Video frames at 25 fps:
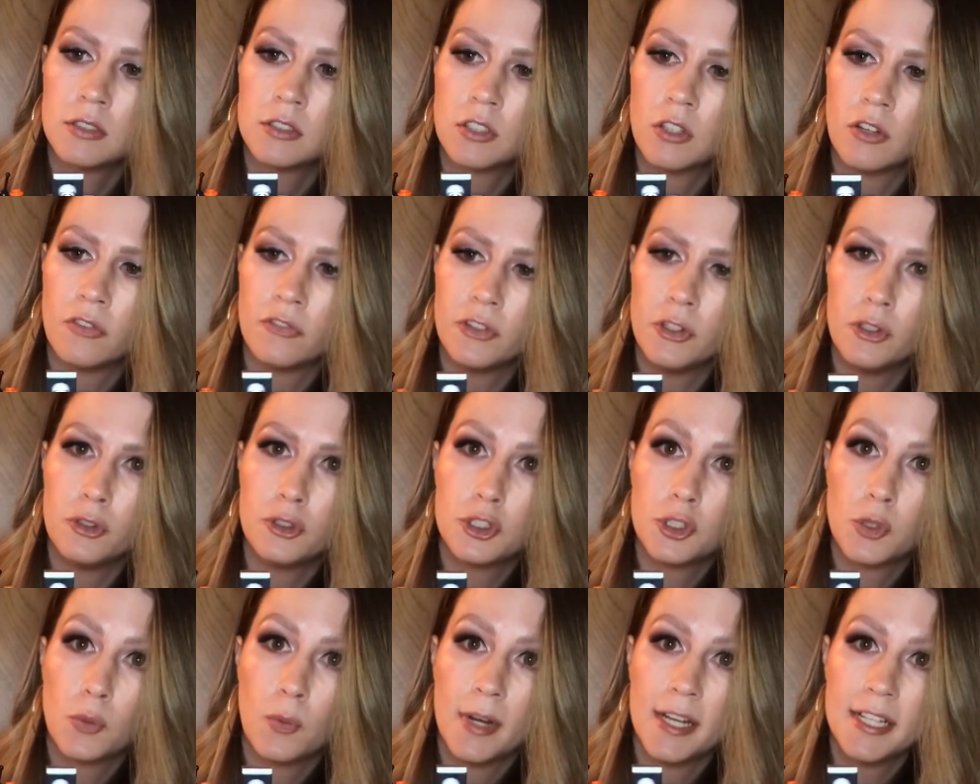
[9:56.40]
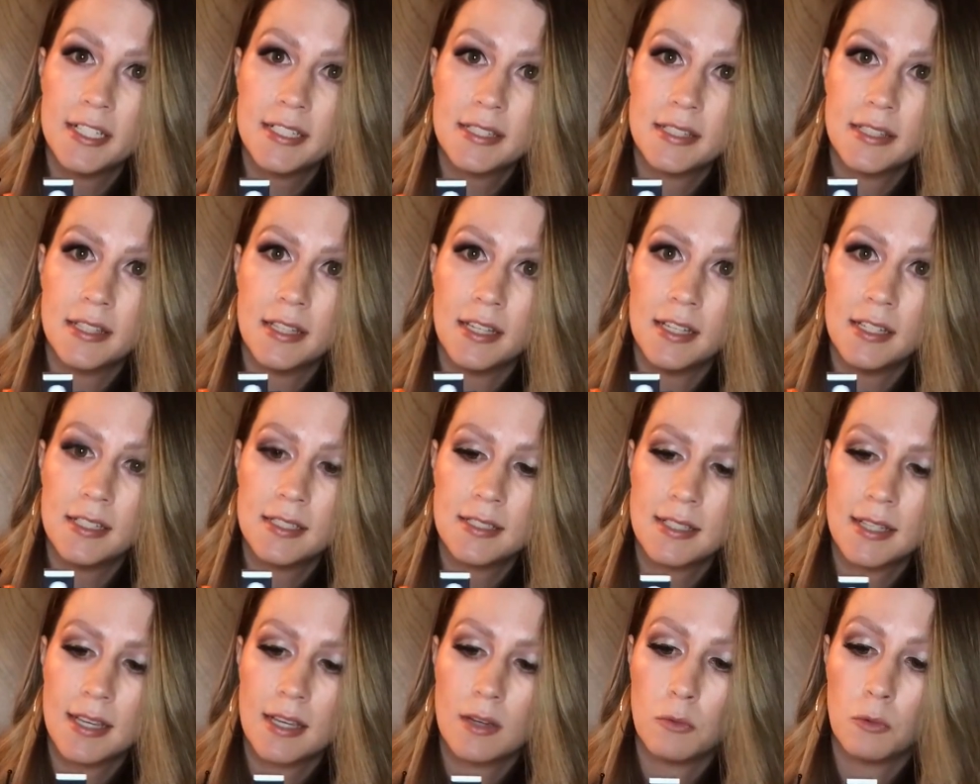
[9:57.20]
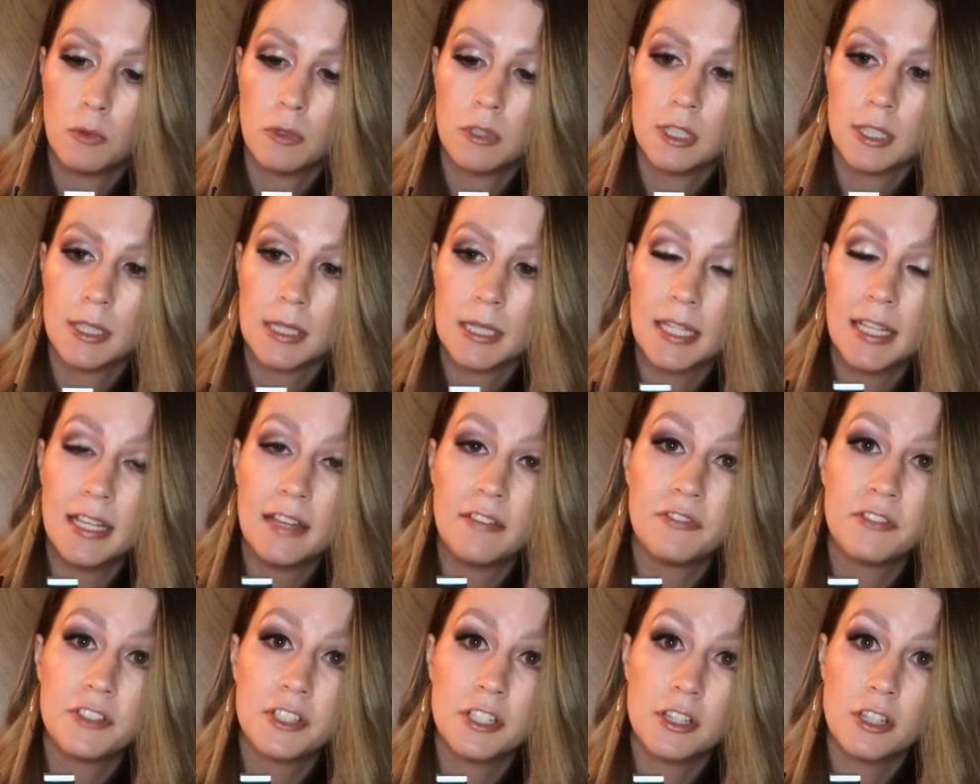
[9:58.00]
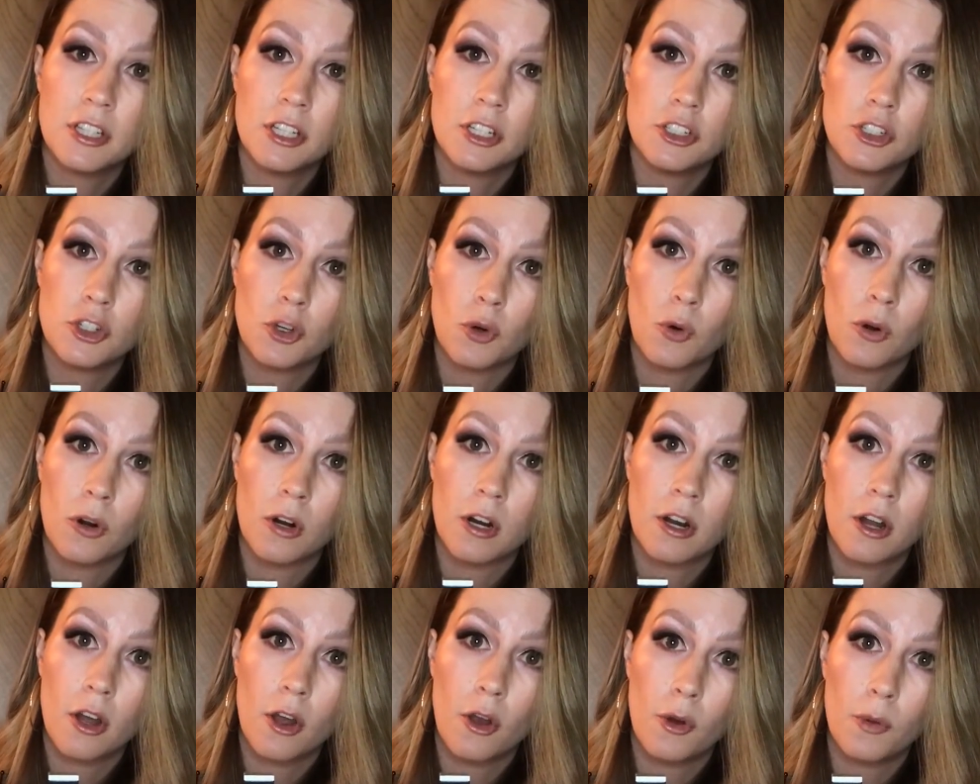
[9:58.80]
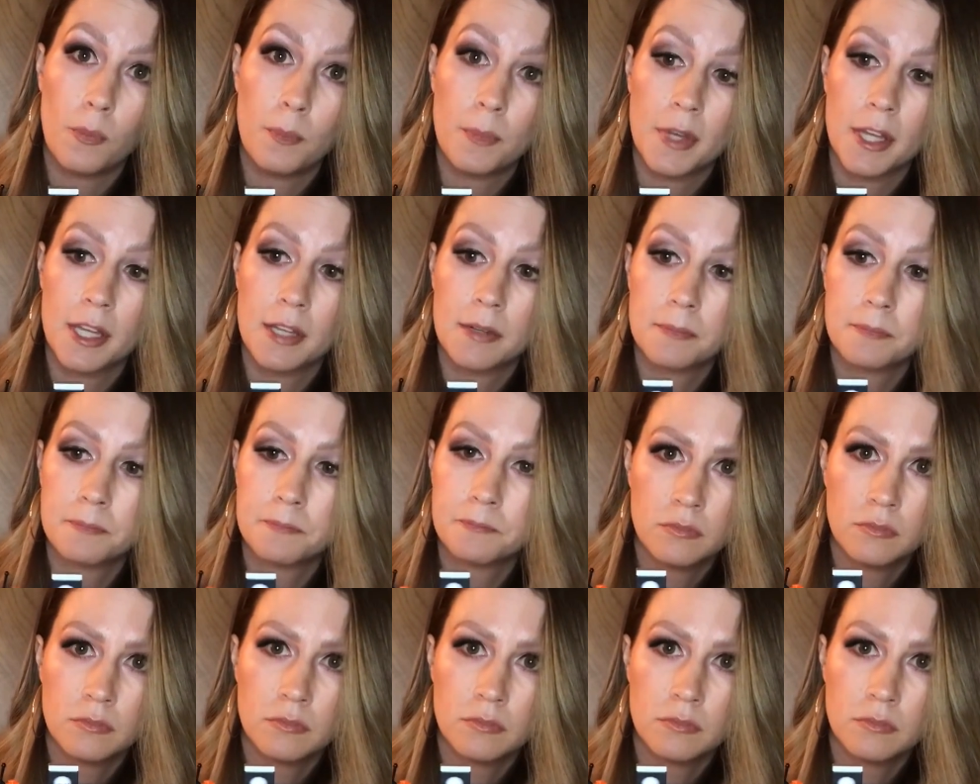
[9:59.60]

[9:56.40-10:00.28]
So if you twist this, it will lift the door open.